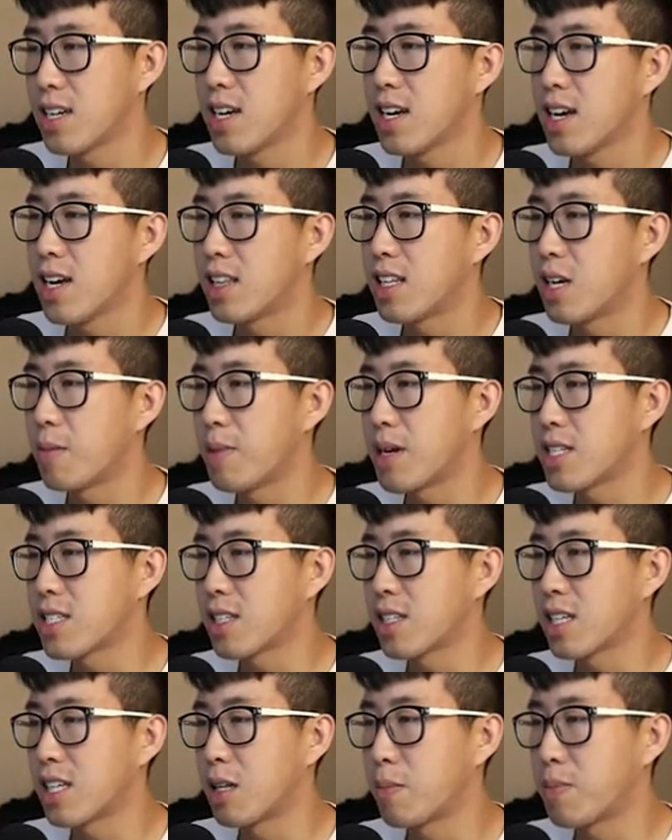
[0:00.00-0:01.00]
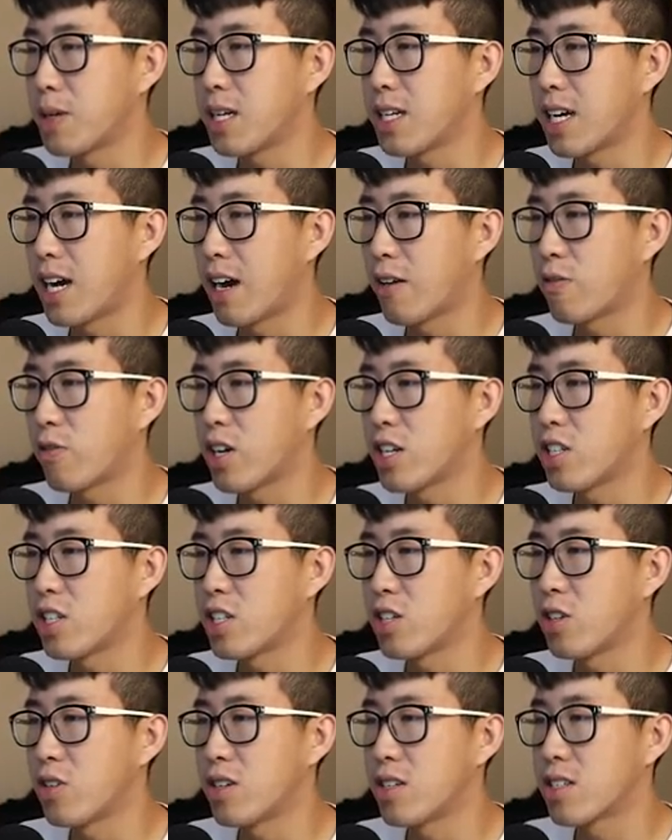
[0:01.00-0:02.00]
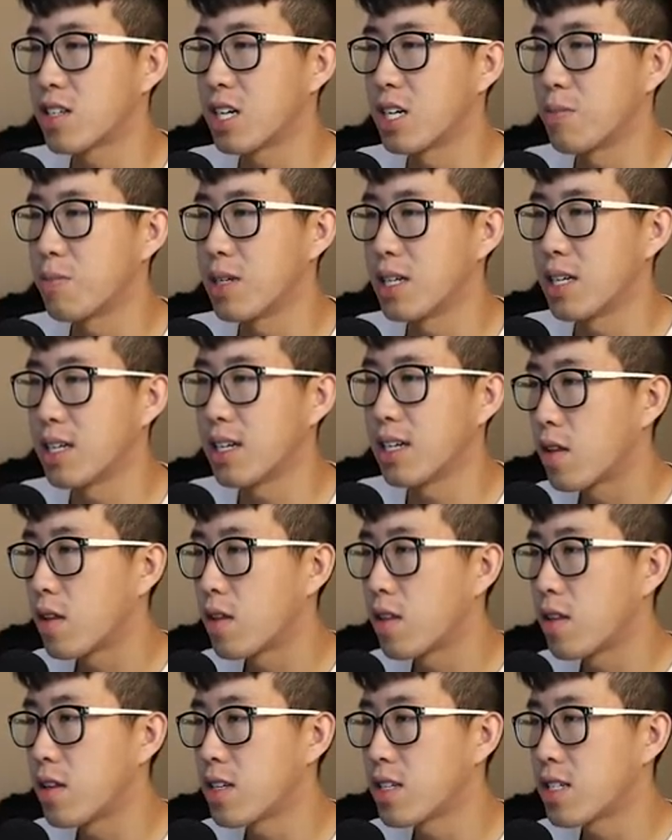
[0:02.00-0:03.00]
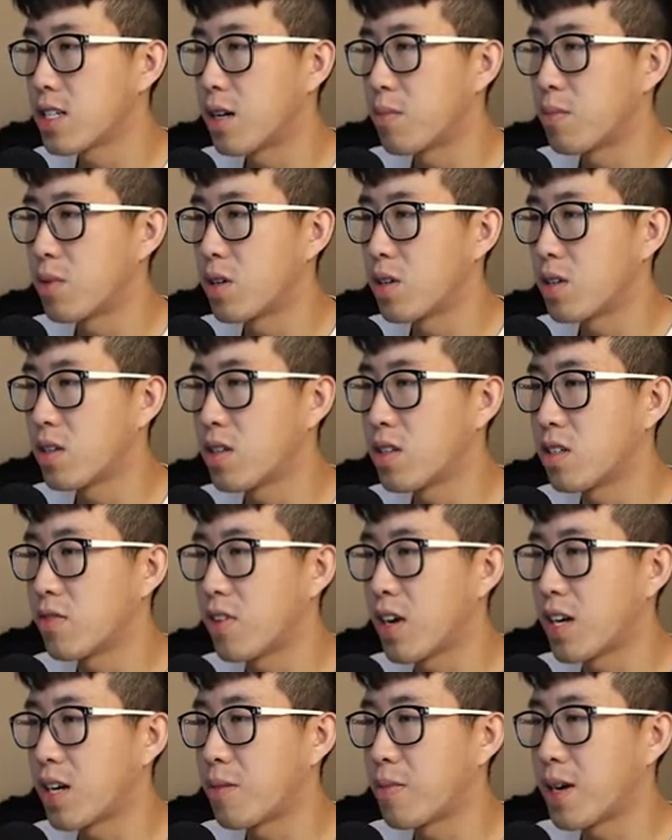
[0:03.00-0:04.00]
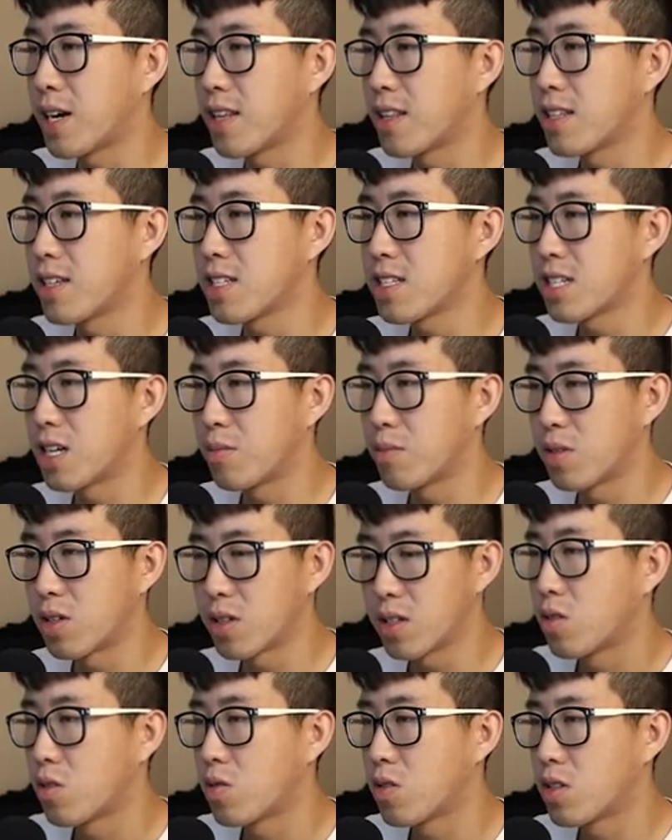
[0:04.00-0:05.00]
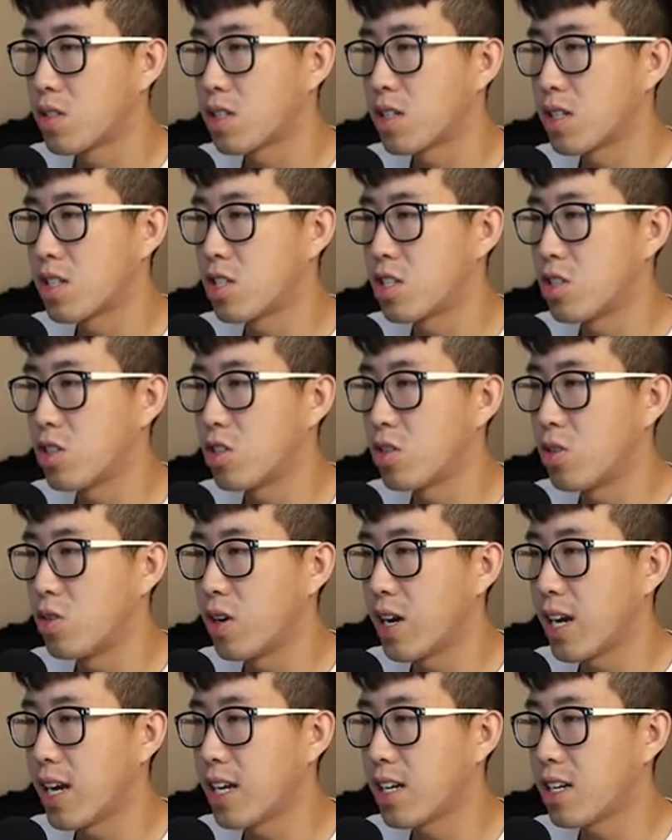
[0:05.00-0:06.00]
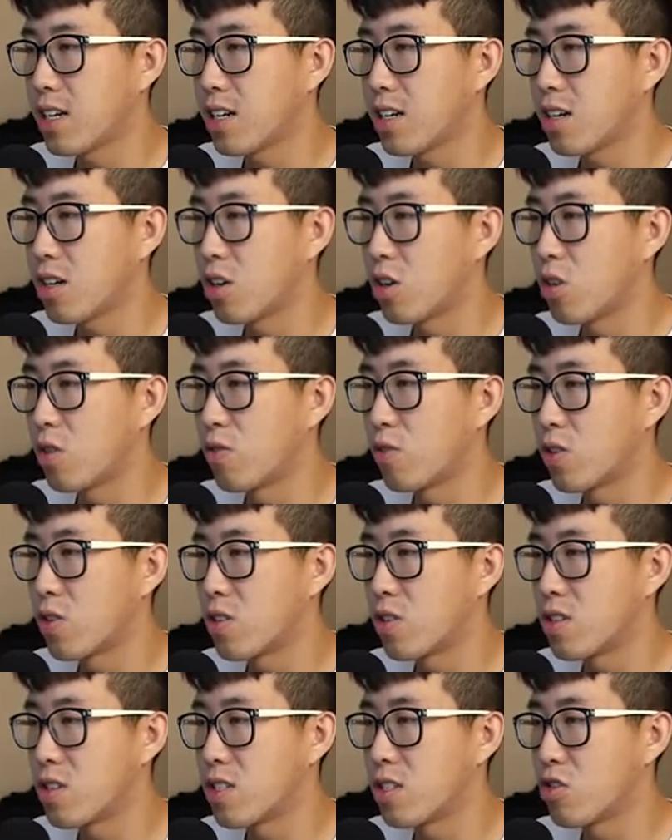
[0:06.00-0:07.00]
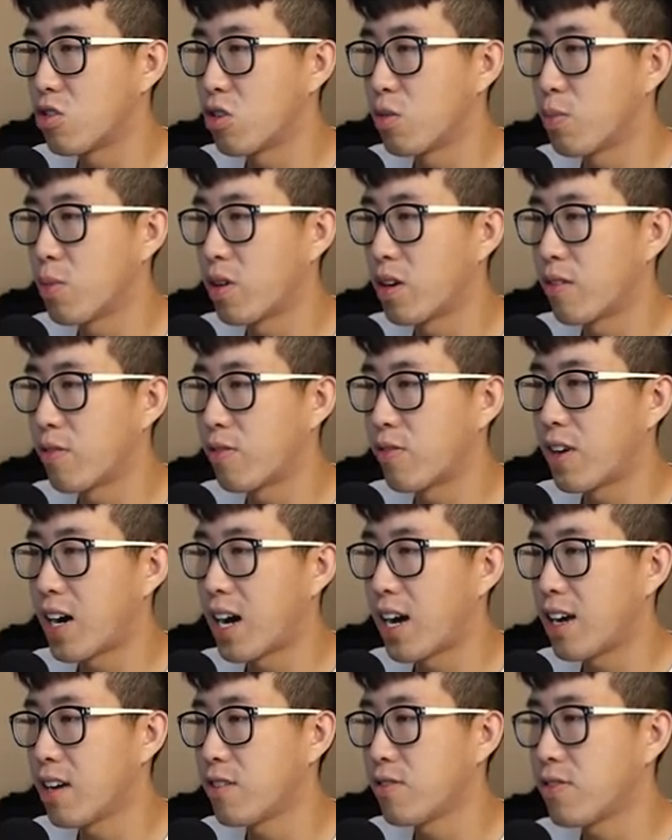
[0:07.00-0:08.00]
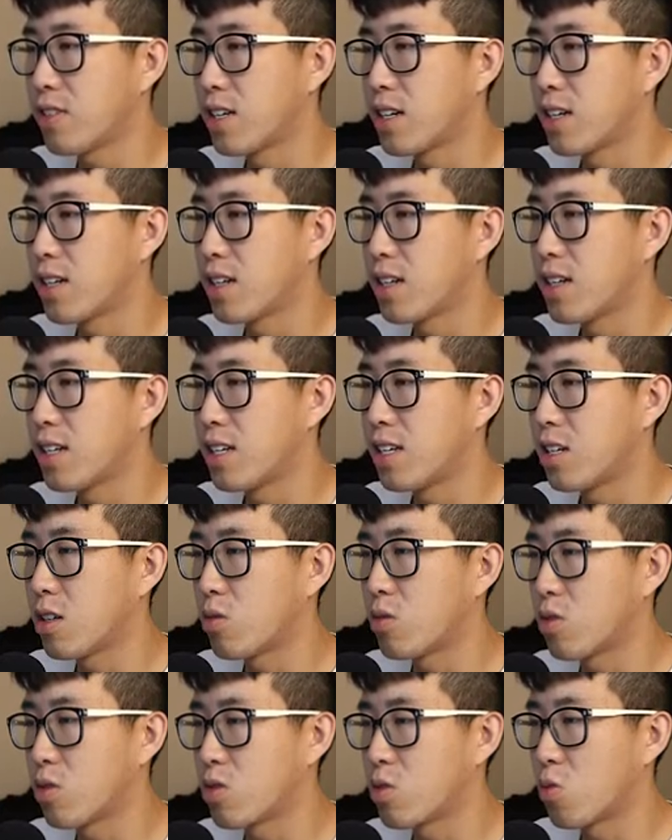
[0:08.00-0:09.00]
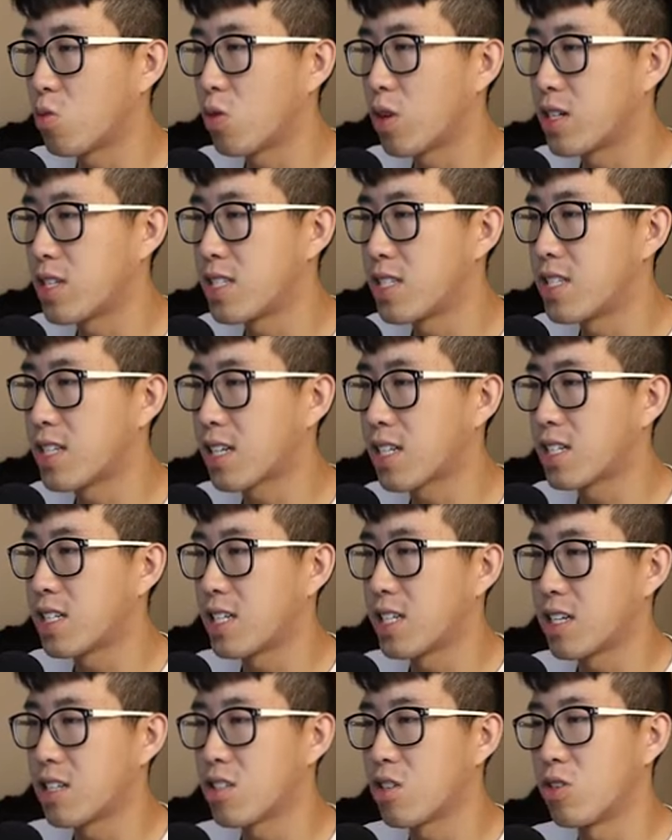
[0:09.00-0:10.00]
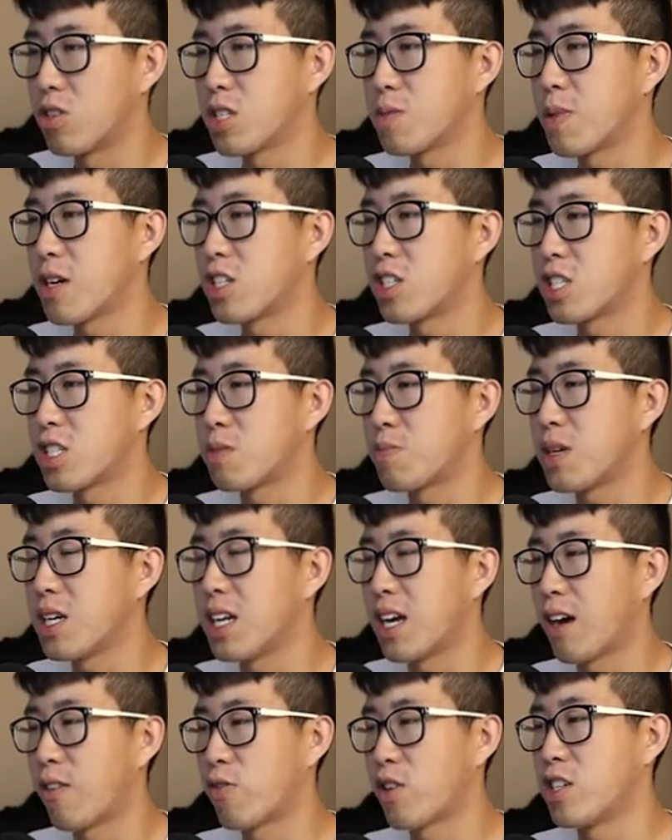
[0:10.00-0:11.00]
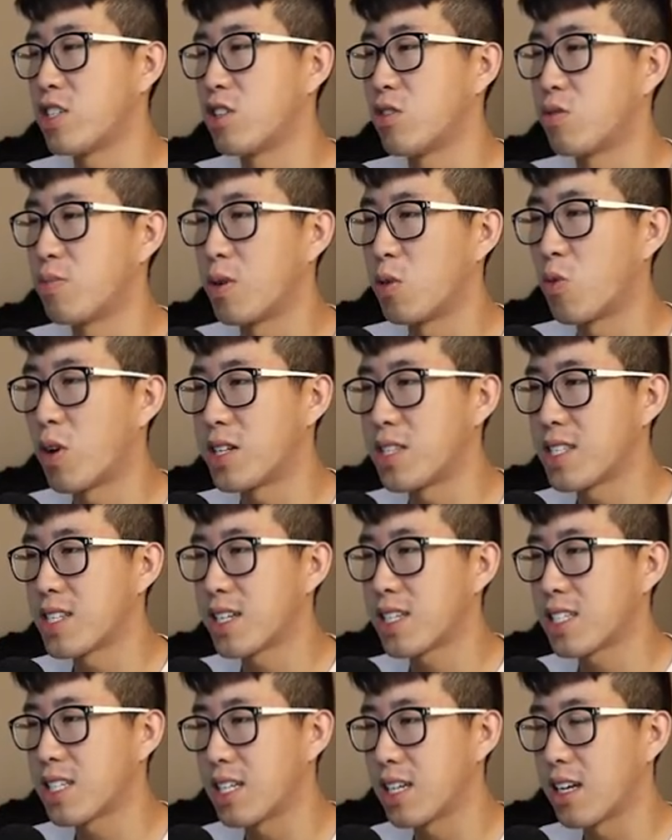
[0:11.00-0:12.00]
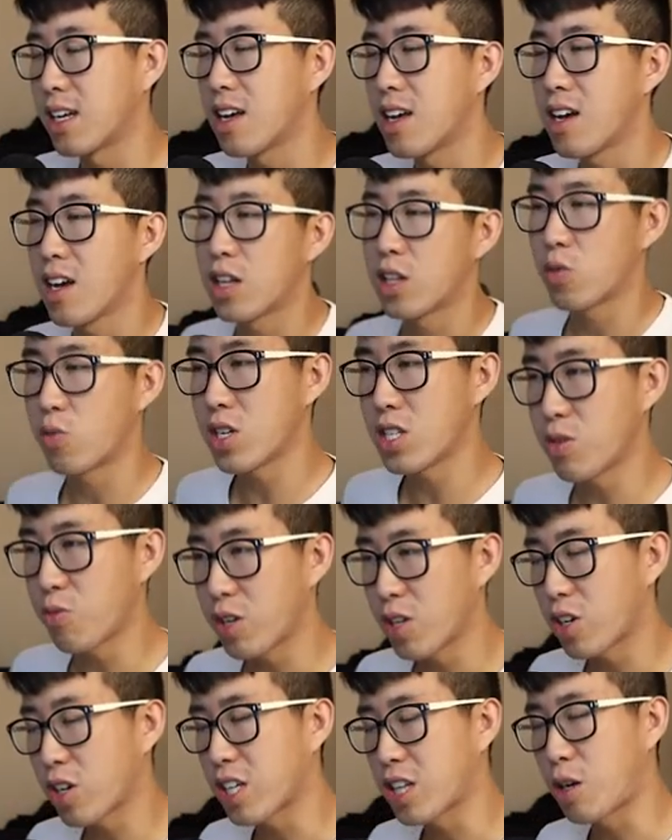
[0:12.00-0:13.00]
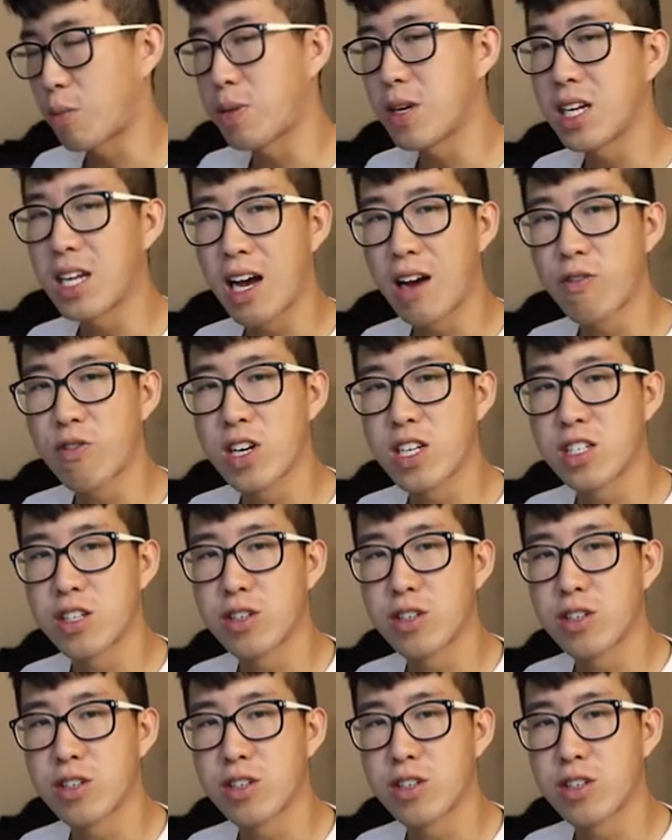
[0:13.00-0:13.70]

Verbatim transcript: then basically the P to F ratio is going to be this number divided by this number, which gets you 80 over 0.5 equals 160. So this patient's P to F ratio would be 160. The reason we look at their P to F ratio